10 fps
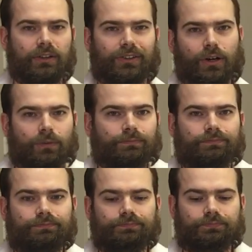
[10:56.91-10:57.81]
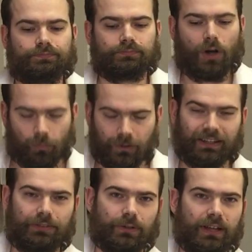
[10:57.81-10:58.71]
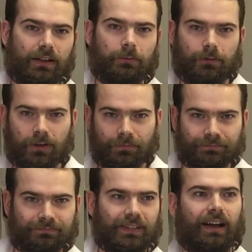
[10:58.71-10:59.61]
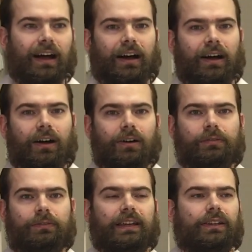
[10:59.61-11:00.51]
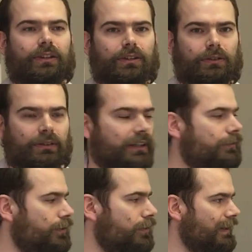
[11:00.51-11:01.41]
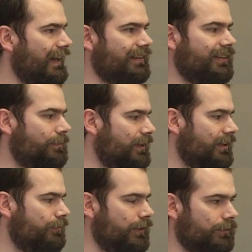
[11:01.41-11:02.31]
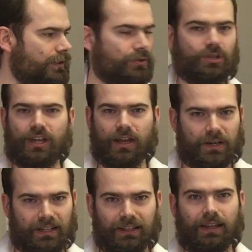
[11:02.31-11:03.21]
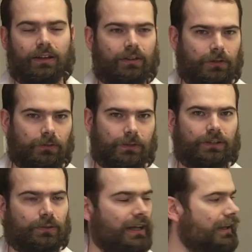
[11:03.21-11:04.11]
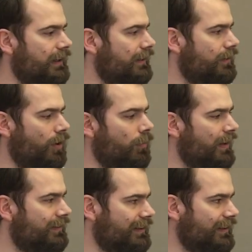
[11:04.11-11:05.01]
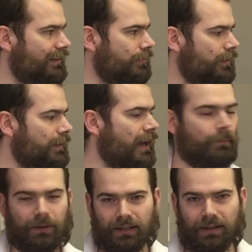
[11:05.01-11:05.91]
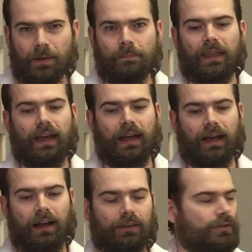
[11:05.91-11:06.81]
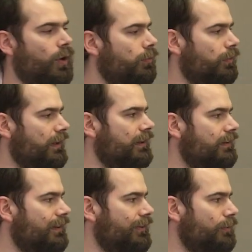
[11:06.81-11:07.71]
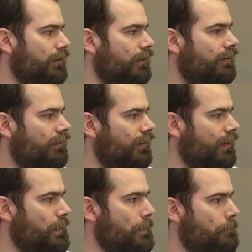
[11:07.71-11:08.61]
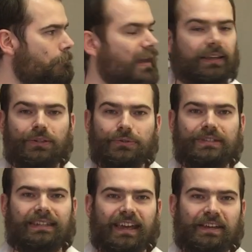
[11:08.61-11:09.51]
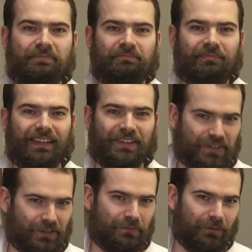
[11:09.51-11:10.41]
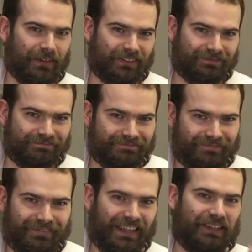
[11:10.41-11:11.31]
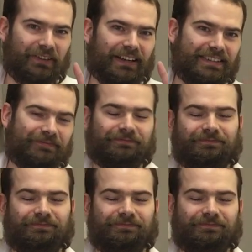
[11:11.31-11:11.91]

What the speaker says: So hopefully this was helpful. Thank you. If like this, please feel free to share it, feel free to like it, comment it, we'll be happy, and hopefully this will make you stay in the Czech Republic. Thank you guys.